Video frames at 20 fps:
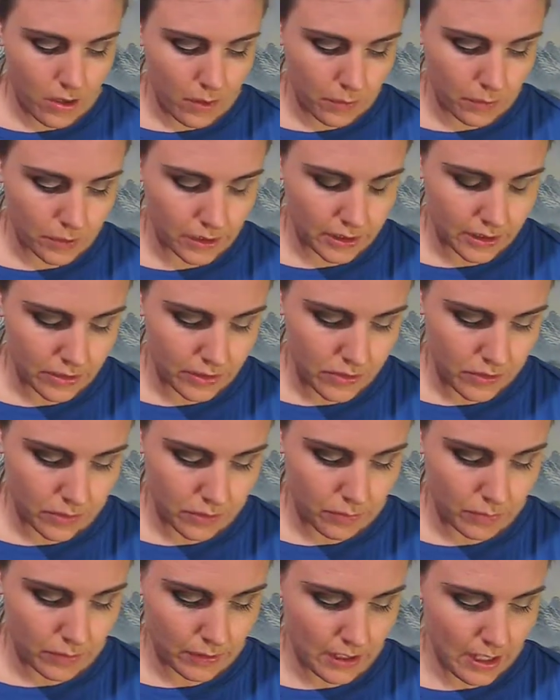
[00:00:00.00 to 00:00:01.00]
We're going to do
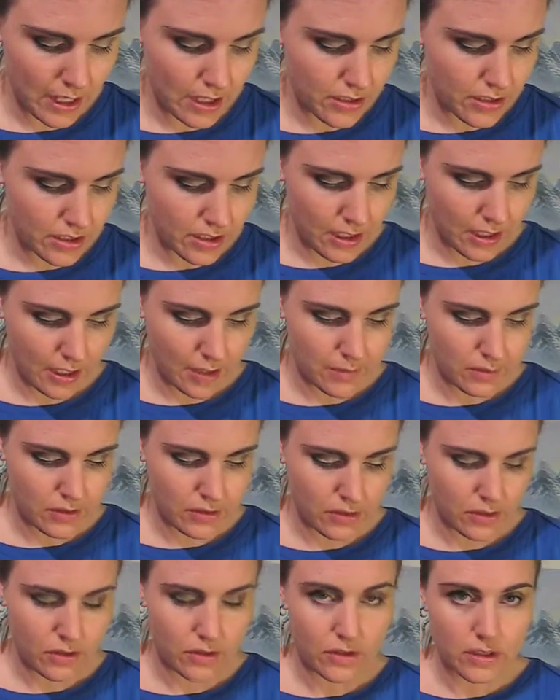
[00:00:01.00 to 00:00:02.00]
blush, and I'm
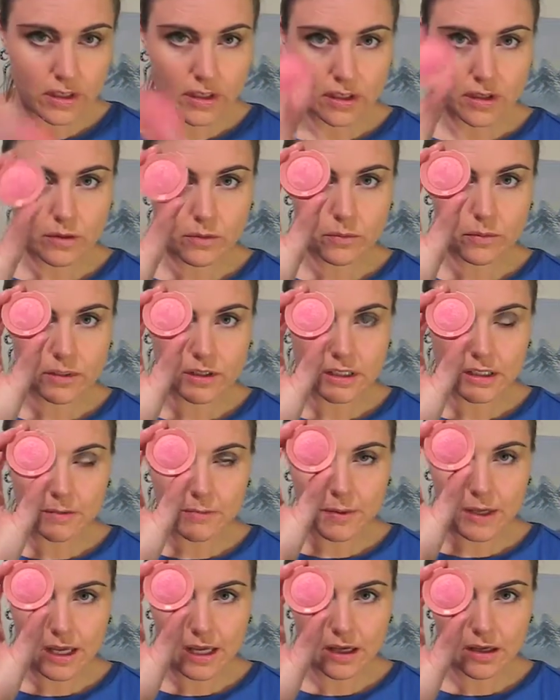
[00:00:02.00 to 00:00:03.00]
just using a really
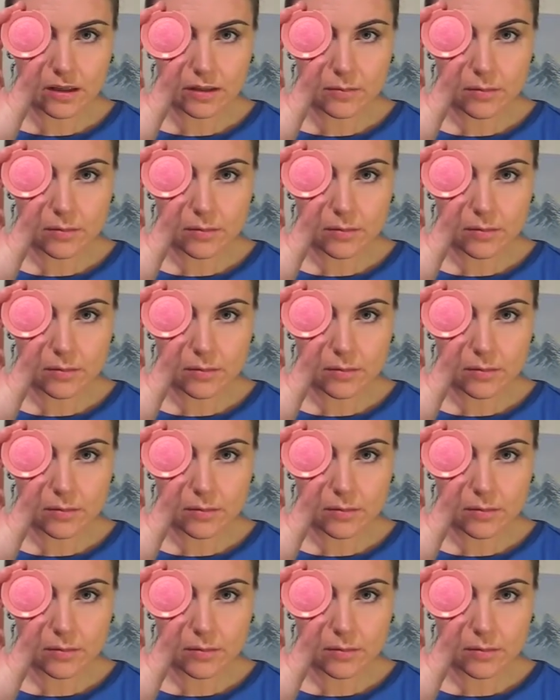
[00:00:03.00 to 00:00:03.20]
pale